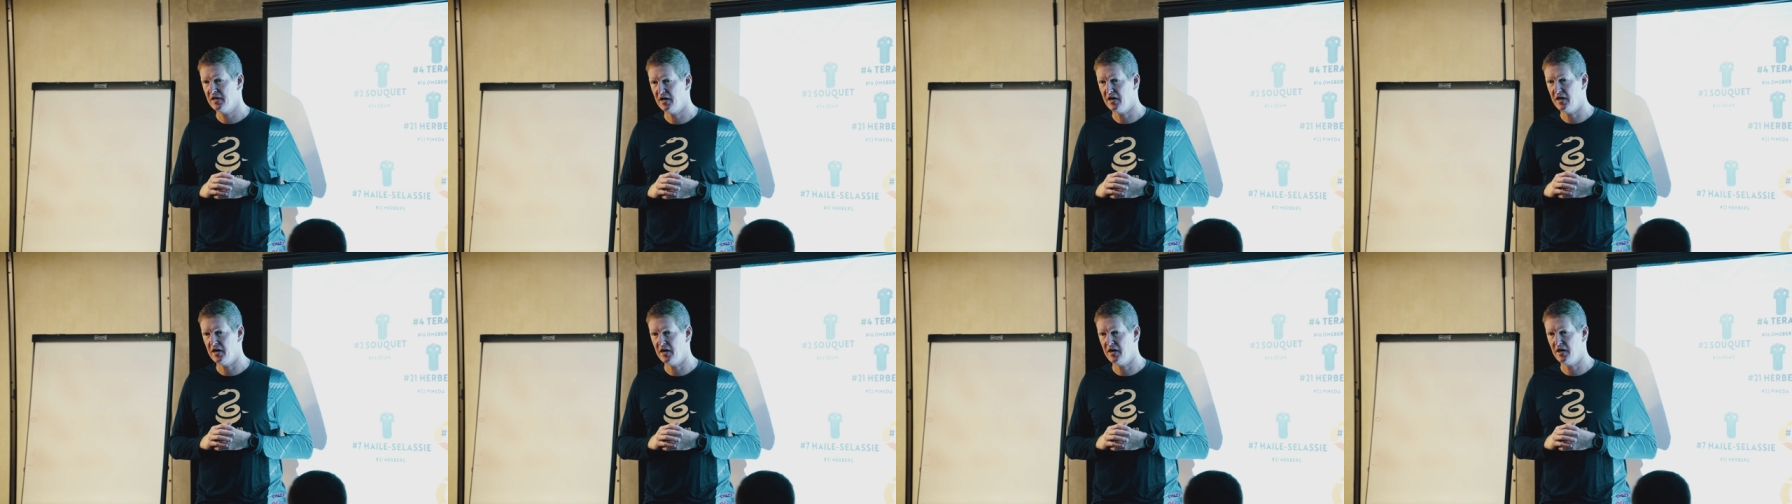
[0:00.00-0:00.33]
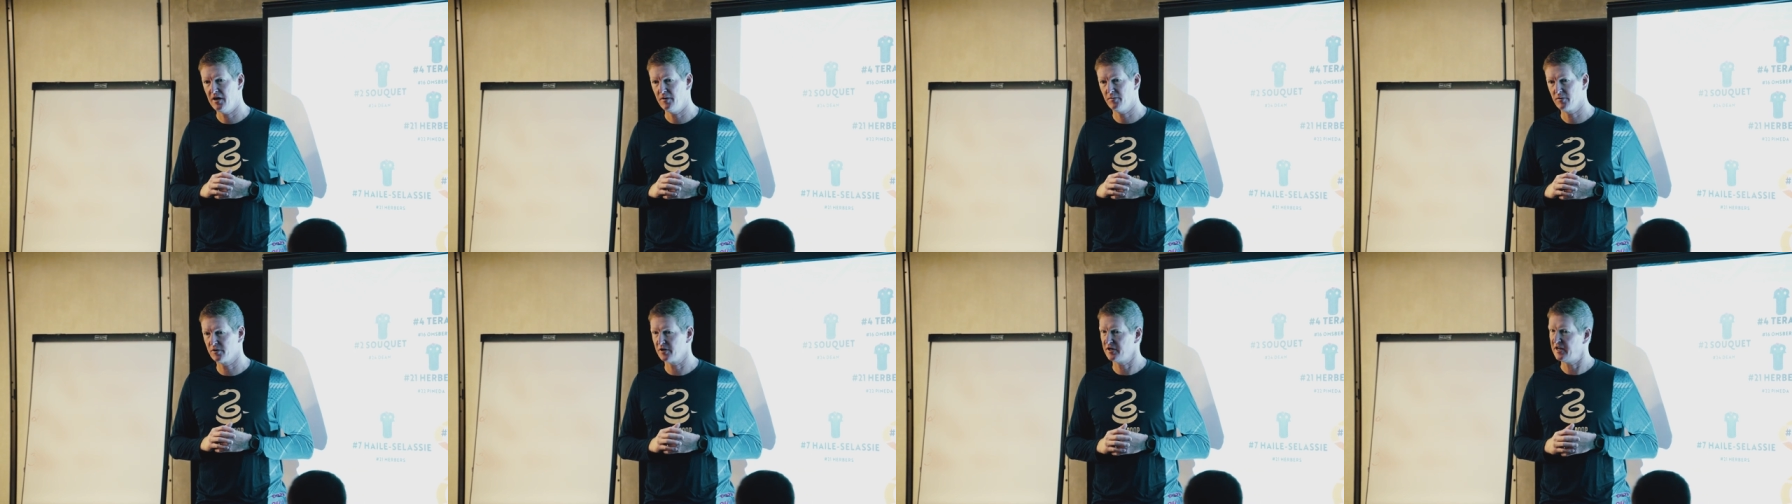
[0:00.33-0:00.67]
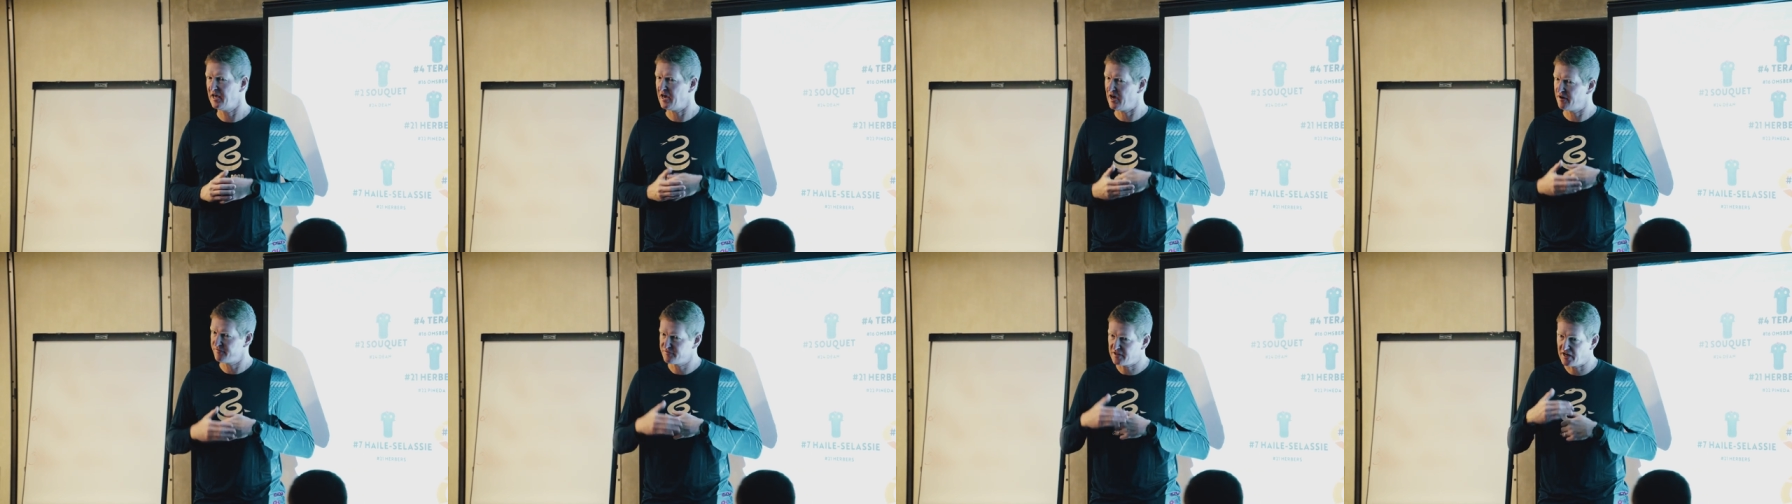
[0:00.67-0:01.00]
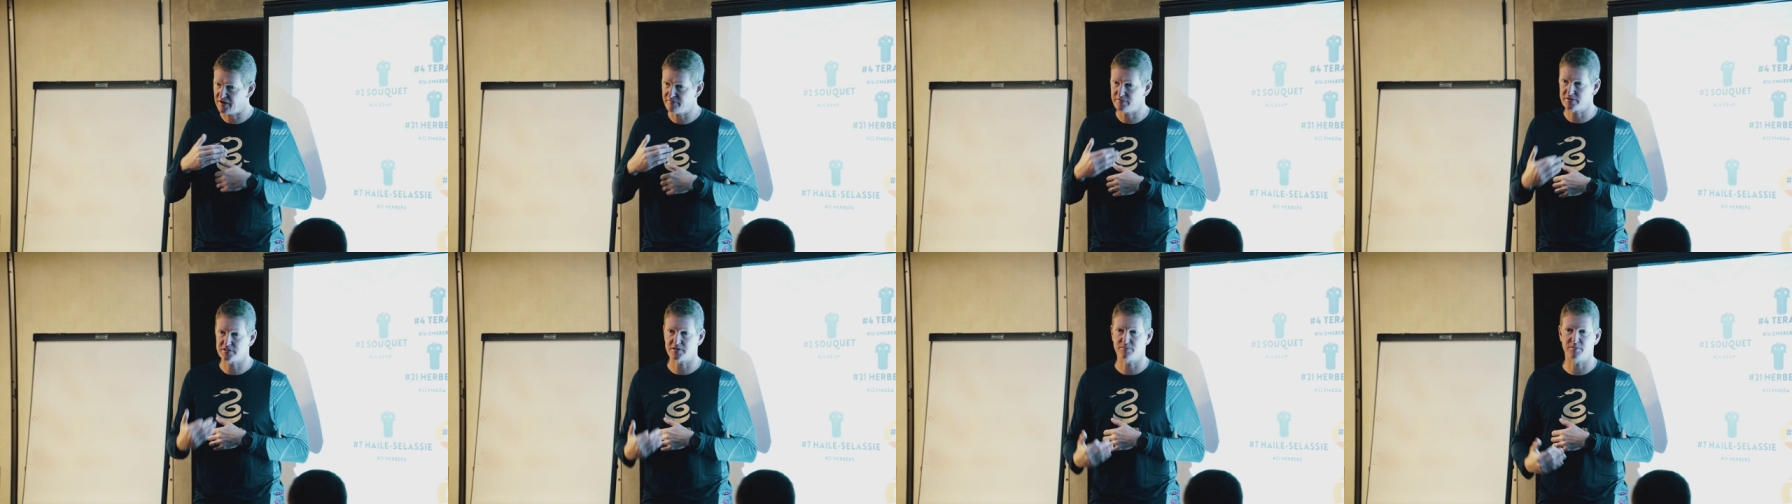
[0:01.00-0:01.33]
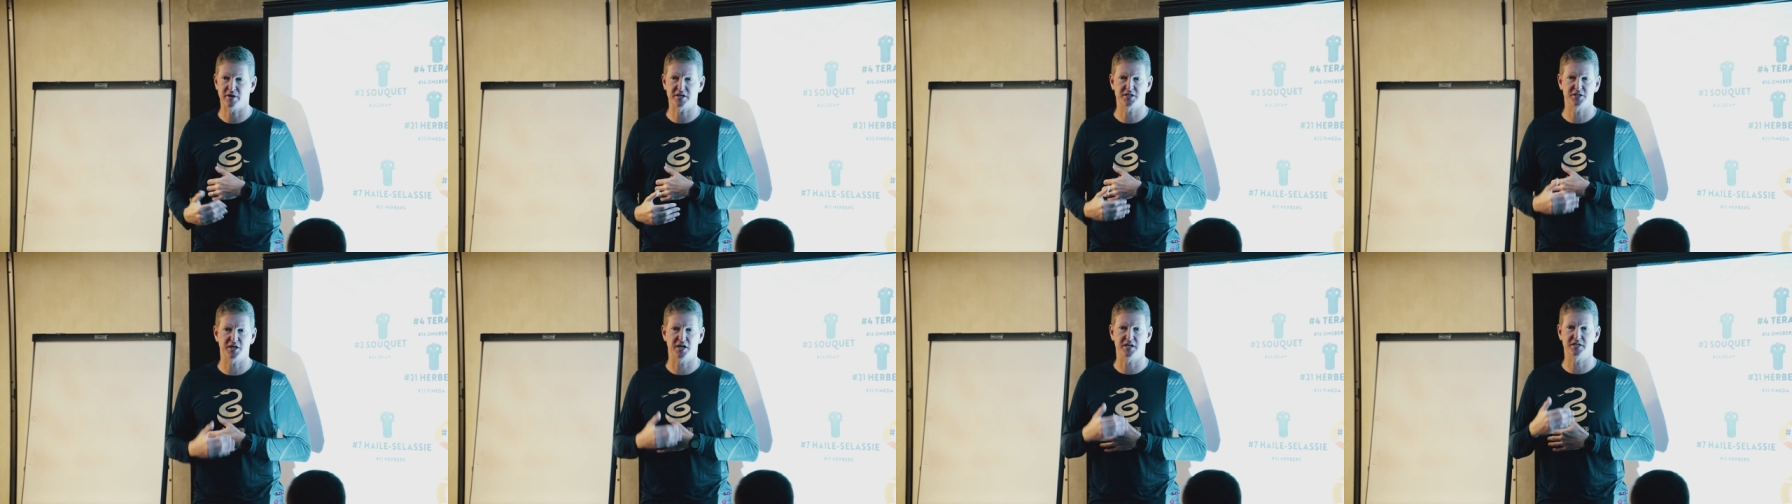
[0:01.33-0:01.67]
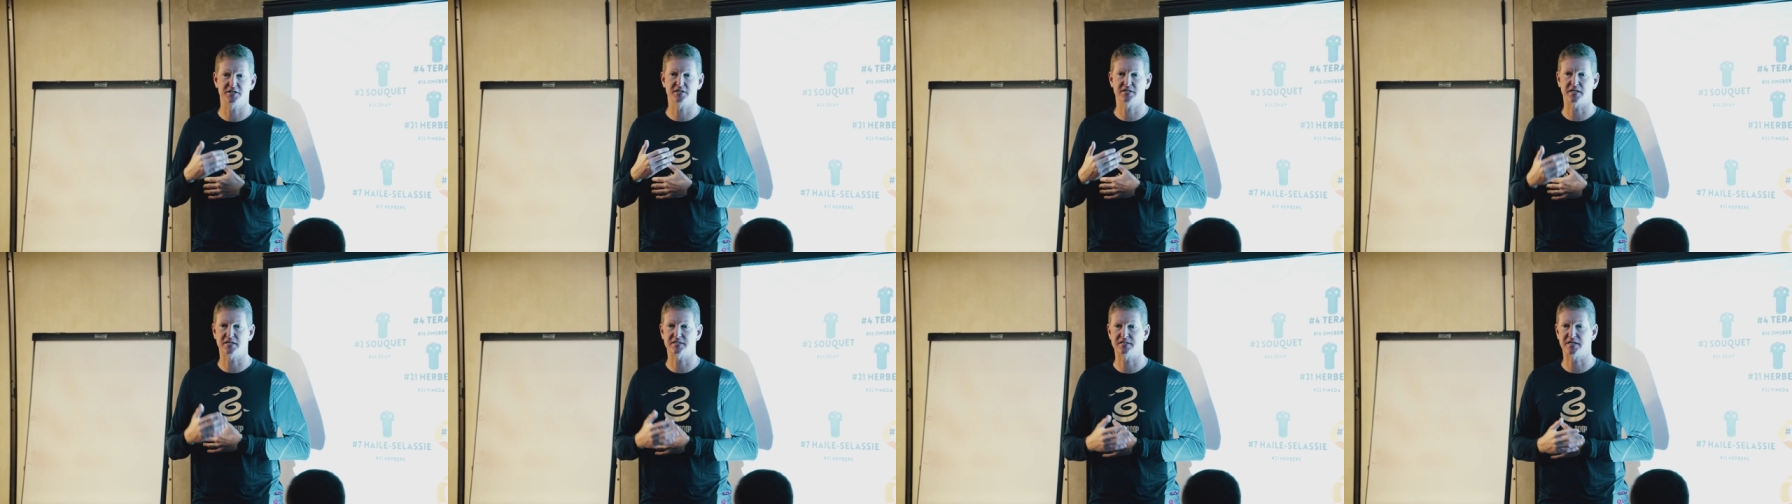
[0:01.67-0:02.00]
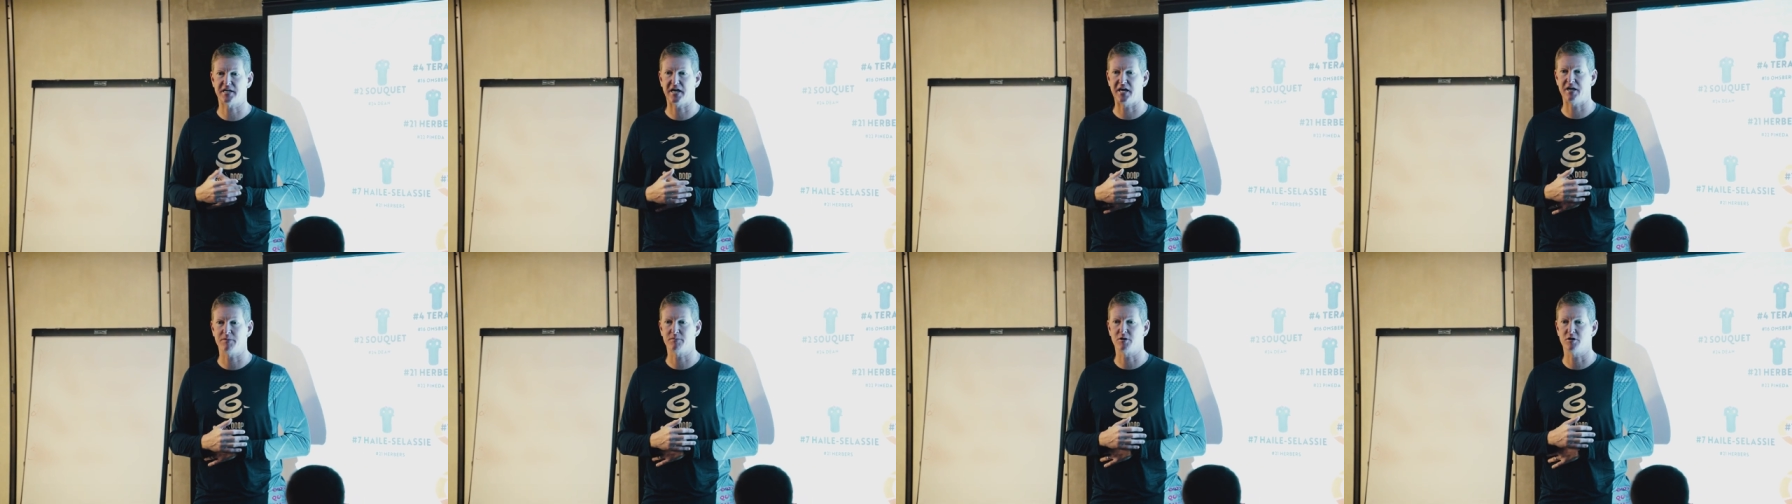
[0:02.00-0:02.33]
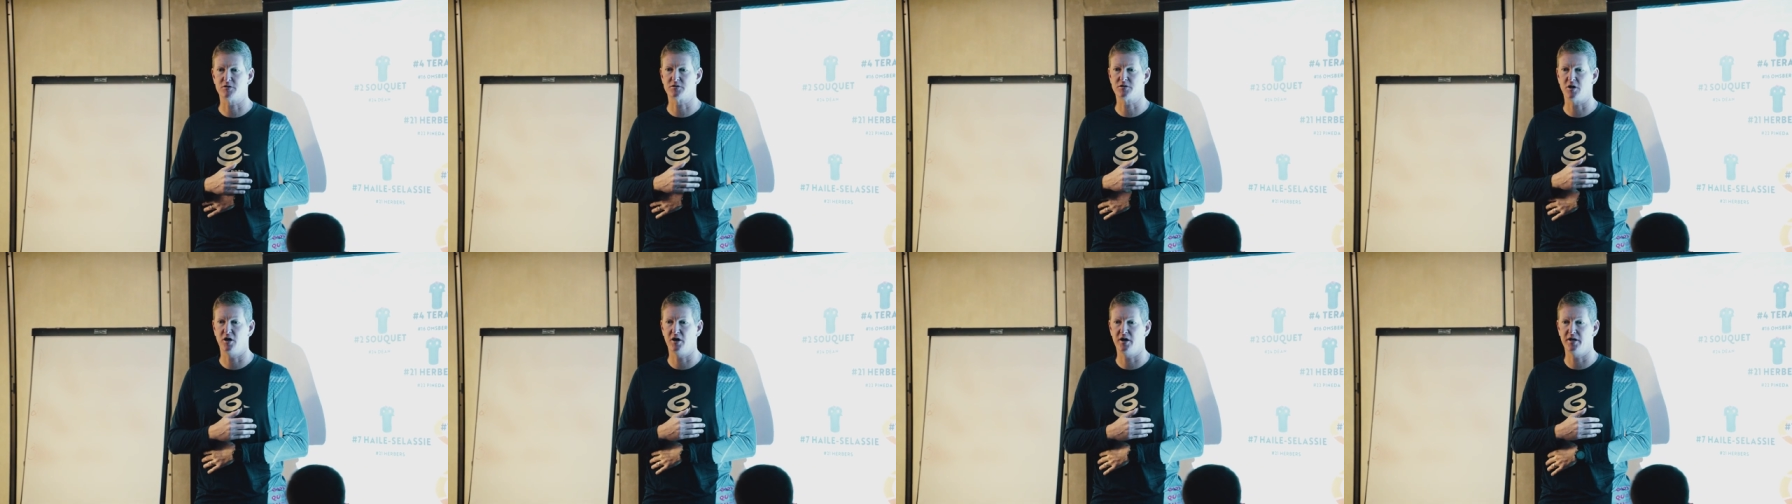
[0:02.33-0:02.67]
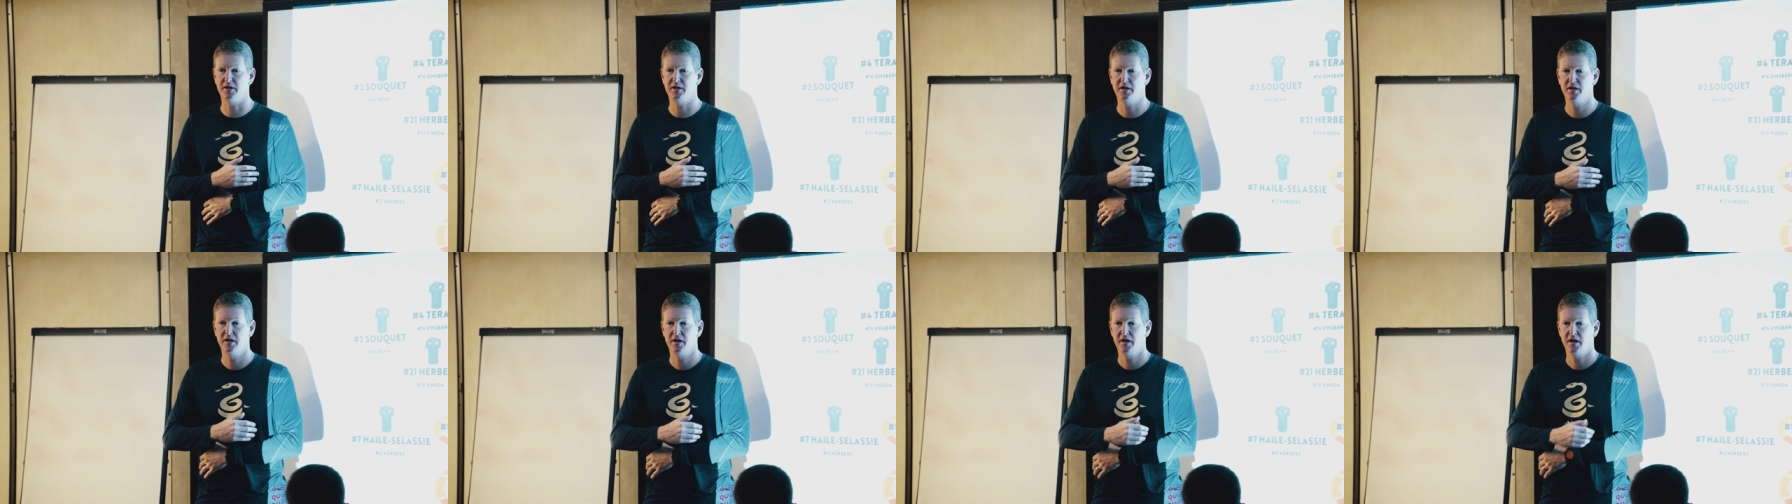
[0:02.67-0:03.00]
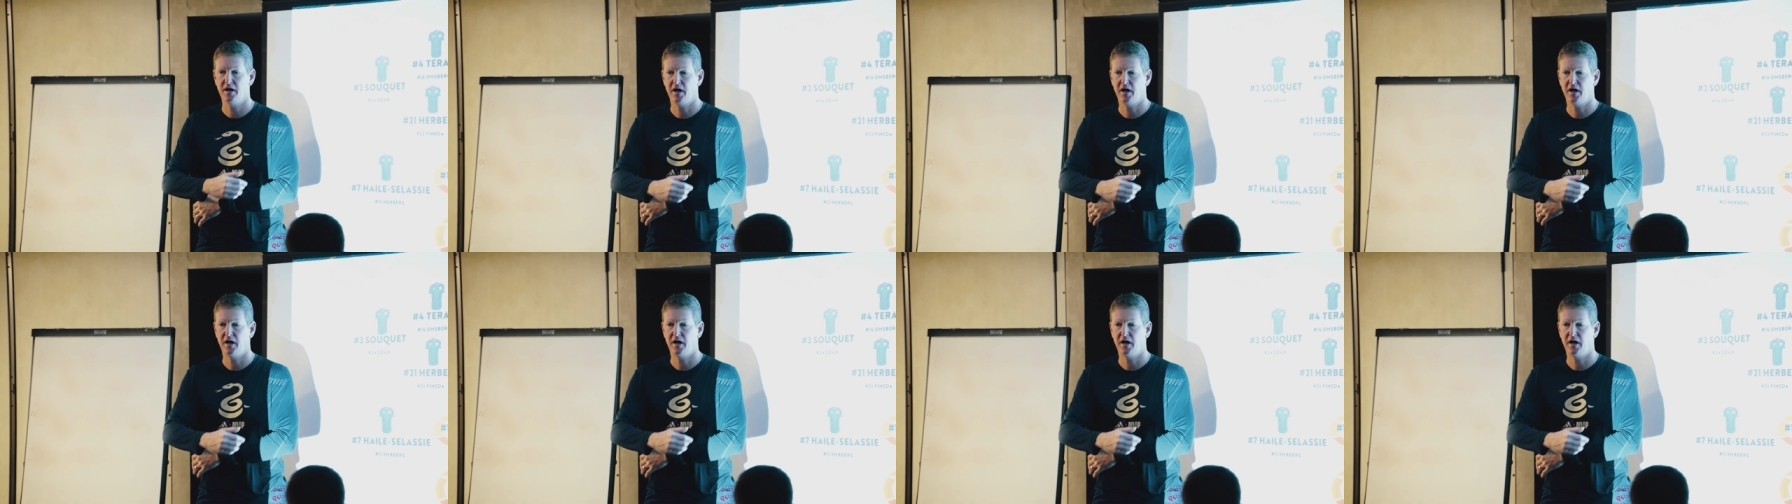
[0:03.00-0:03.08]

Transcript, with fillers: Uh, we're going to have to obviously make changes as the game goes on,